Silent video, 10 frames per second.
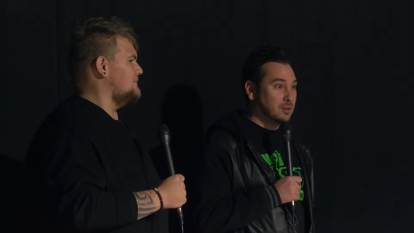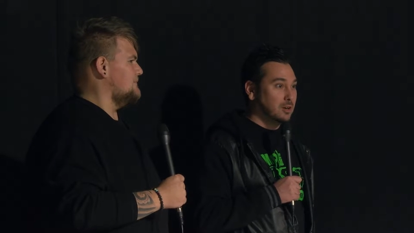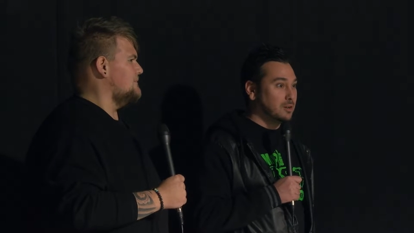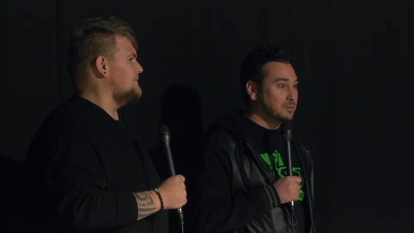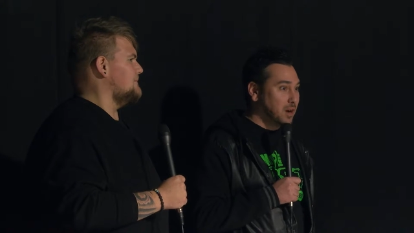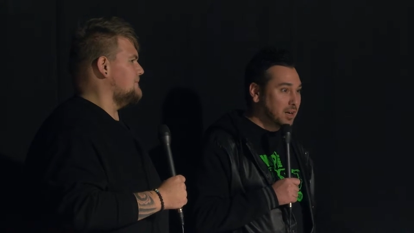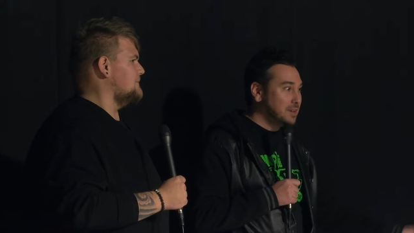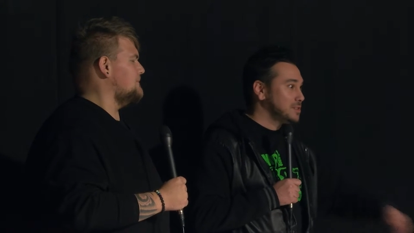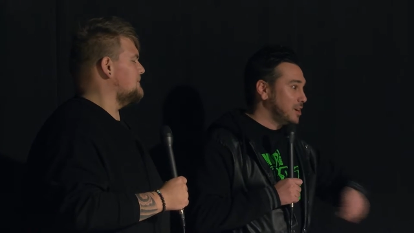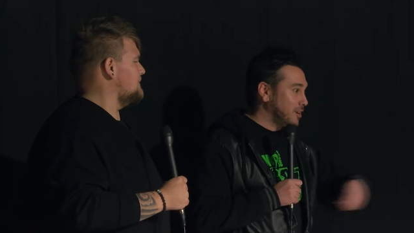Speaker 1: on our Friday
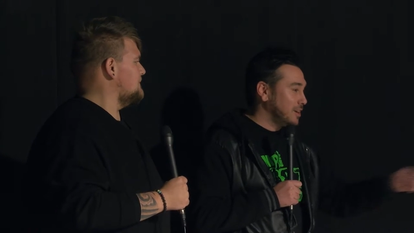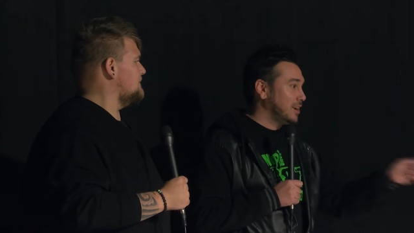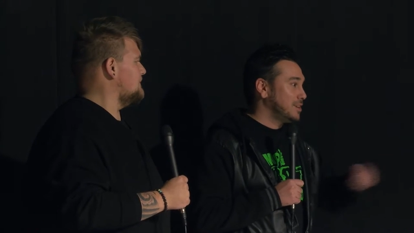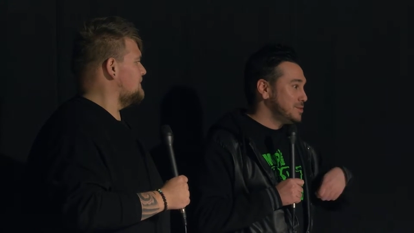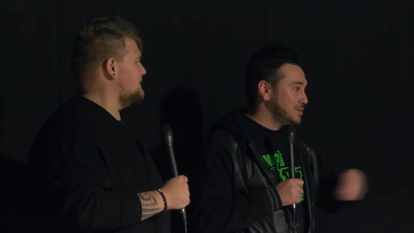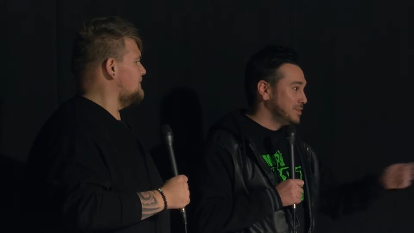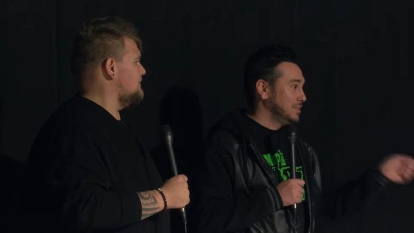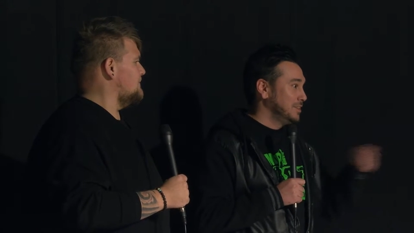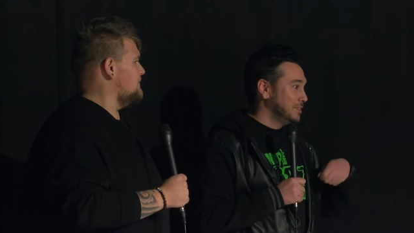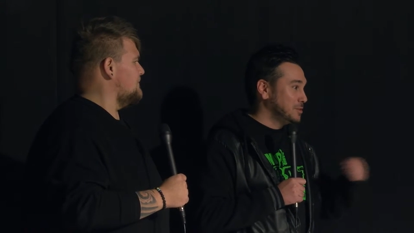and Saturday nights,
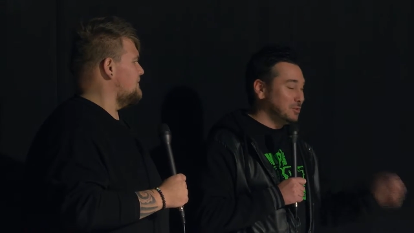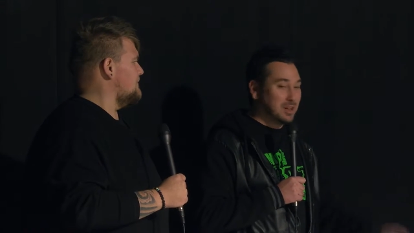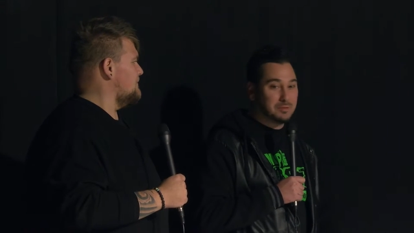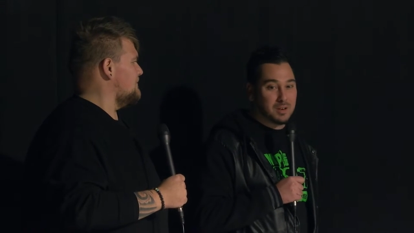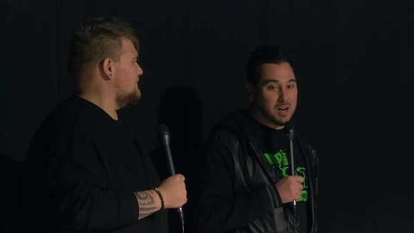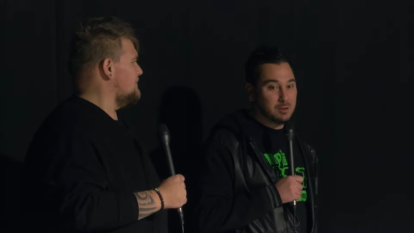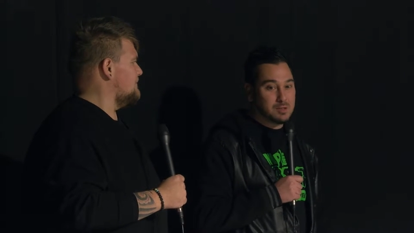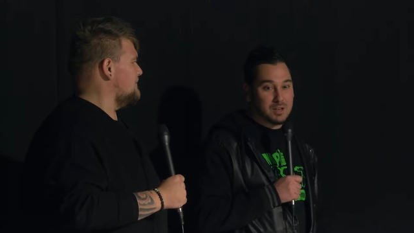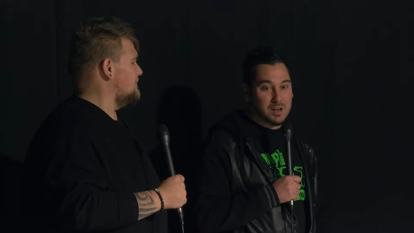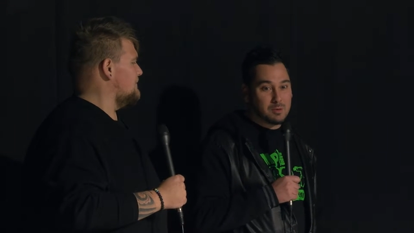doing that for
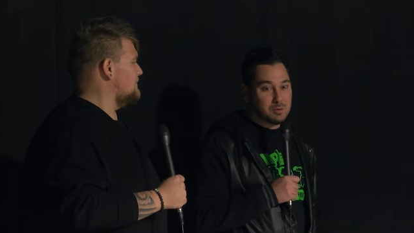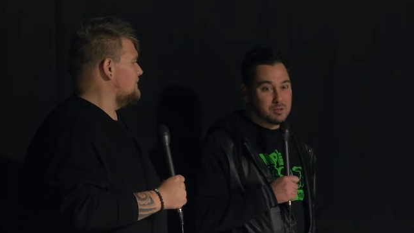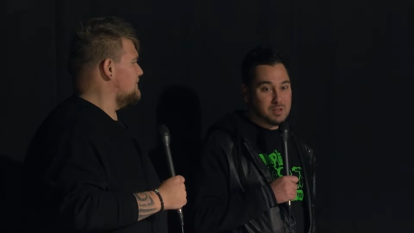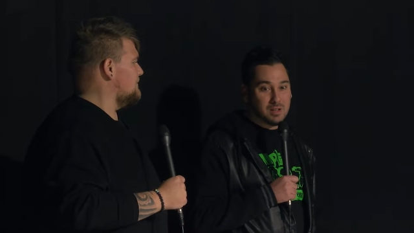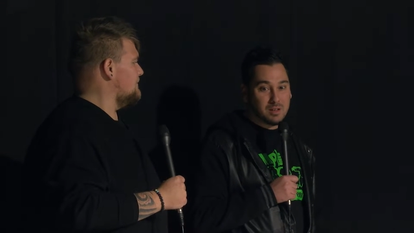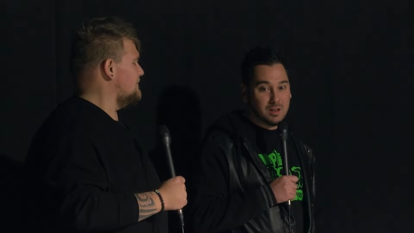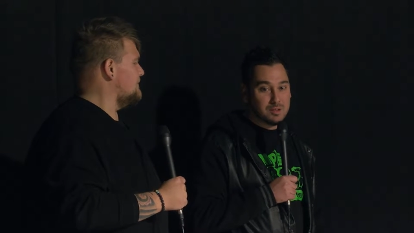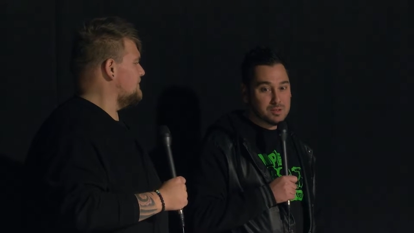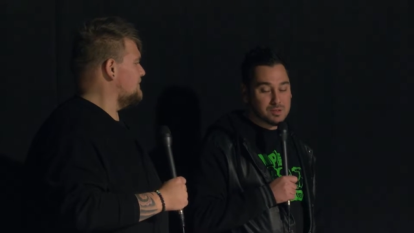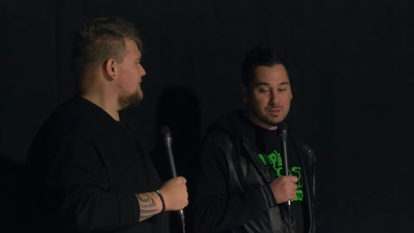hours and hours, and then it
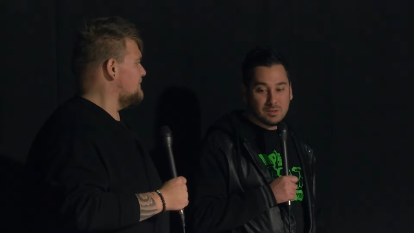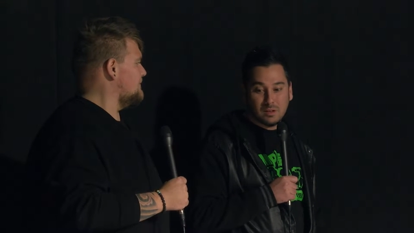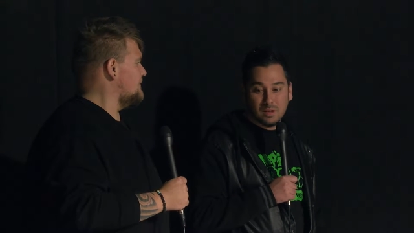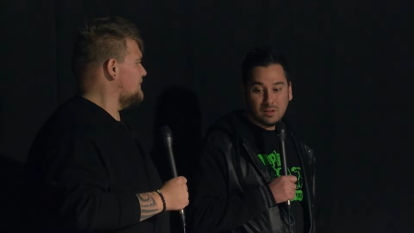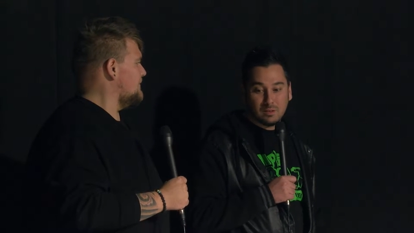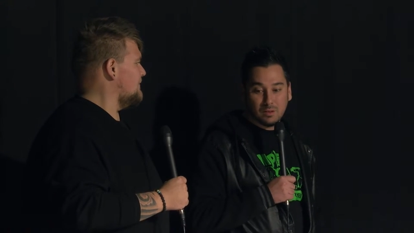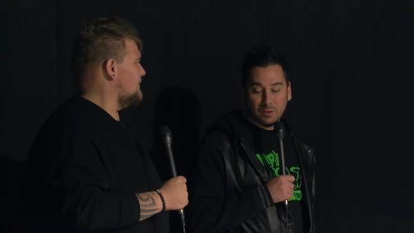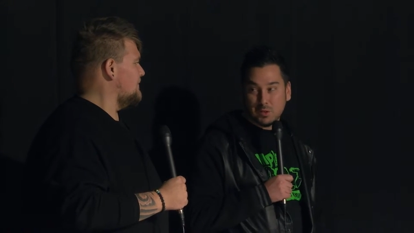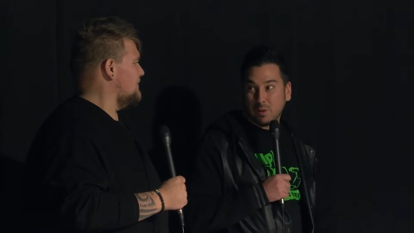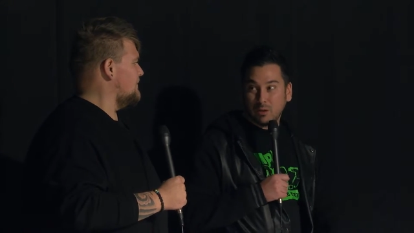just uh, all
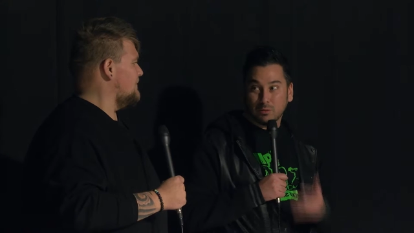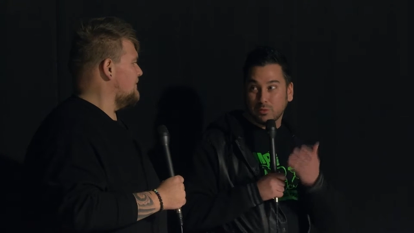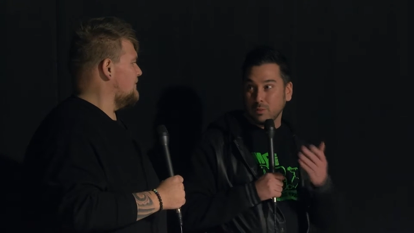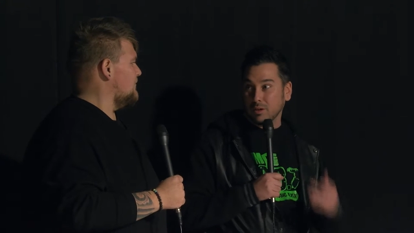spiraled from